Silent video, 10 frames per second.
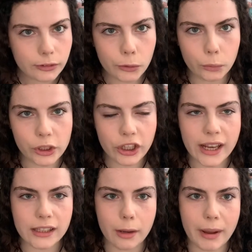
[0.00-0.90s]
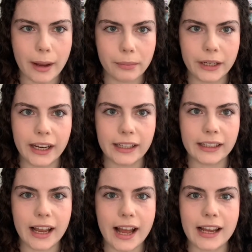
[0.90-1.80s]
which ends up happening,
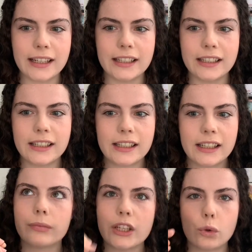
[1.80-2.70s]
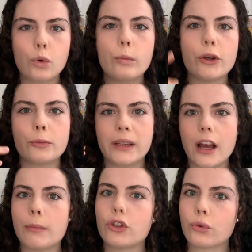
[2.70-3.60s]
and it's almost
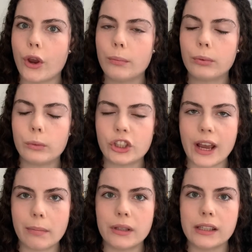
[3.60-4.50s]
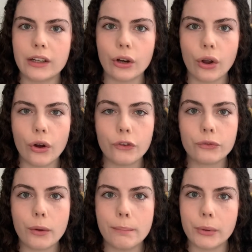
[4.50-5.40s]
become a trope, which happens in a lot of
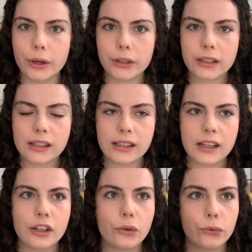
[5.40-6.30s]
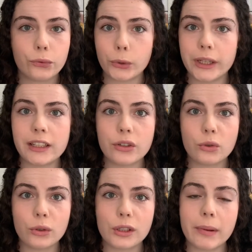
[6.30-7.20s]
books. Freud
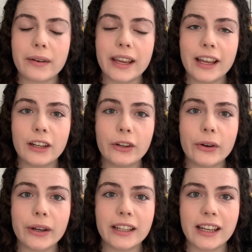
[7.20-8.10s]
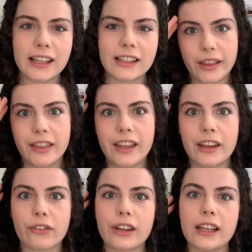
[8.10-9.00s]
talks about it a lot in his
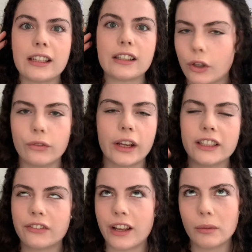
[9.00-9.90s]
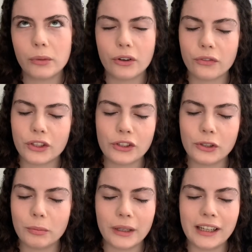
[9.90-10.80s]
theories of like development of the
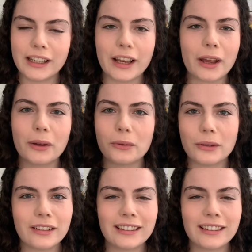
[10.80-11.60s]
superego.